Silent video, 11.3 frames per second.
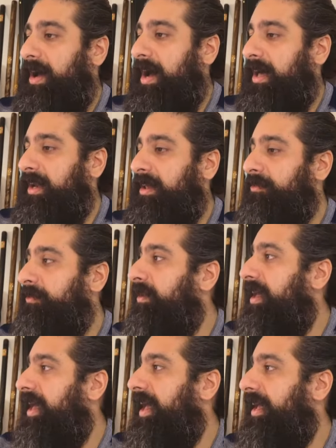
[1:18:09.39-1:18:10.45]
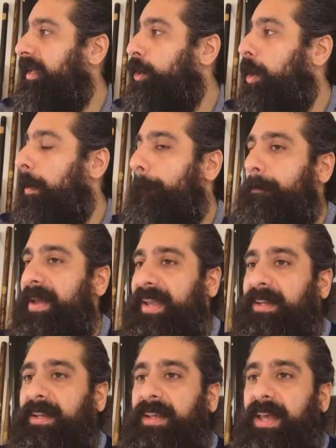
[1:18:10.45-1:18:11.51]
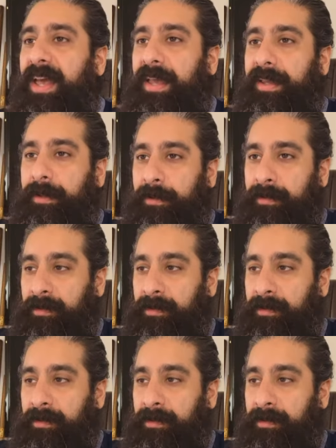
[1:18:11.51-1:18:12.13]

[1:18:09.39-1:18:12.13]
Aleph Hey, Beit Hey.